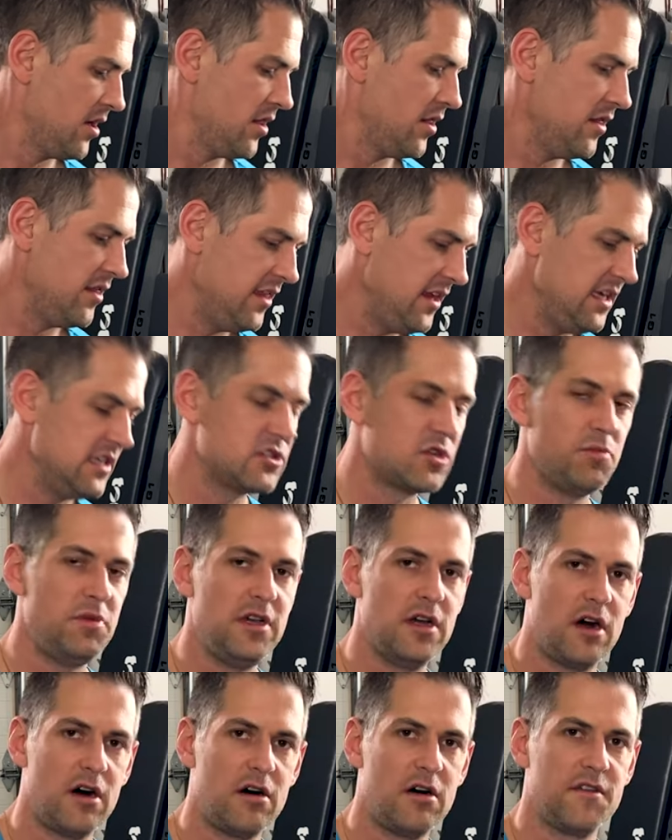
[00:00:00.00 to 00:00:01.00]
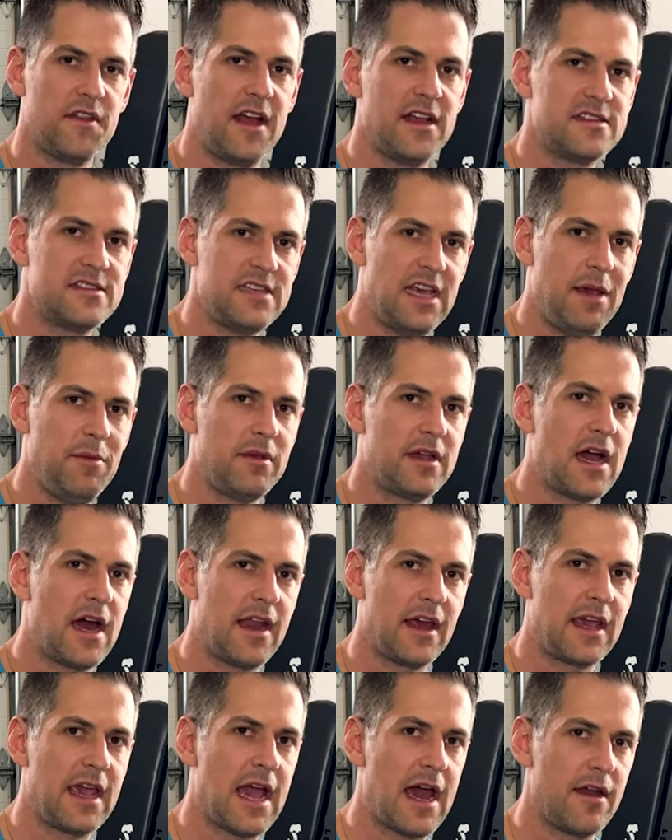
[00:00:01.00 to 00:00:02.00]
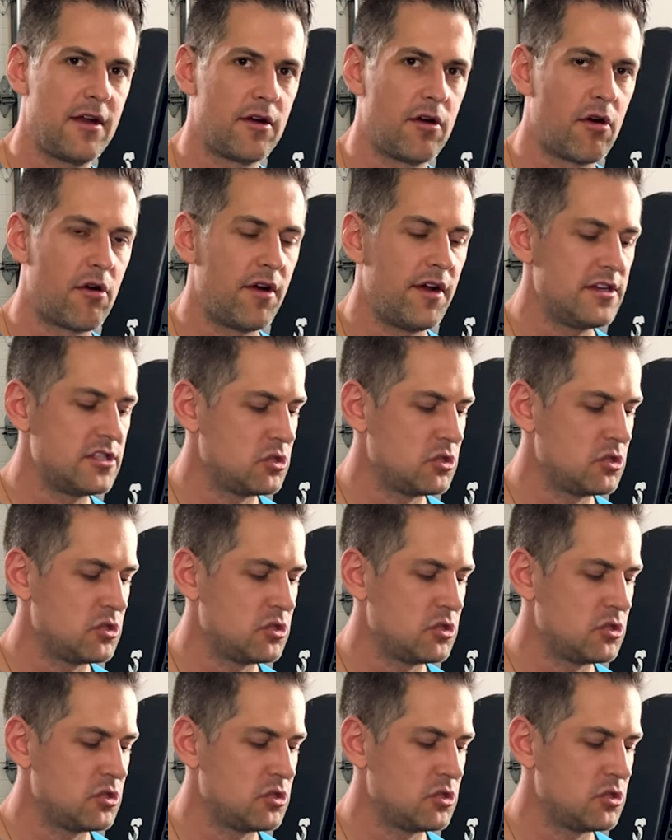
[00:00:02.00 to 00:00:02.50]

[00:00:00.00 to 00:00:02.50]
these would be all in that same kind of category.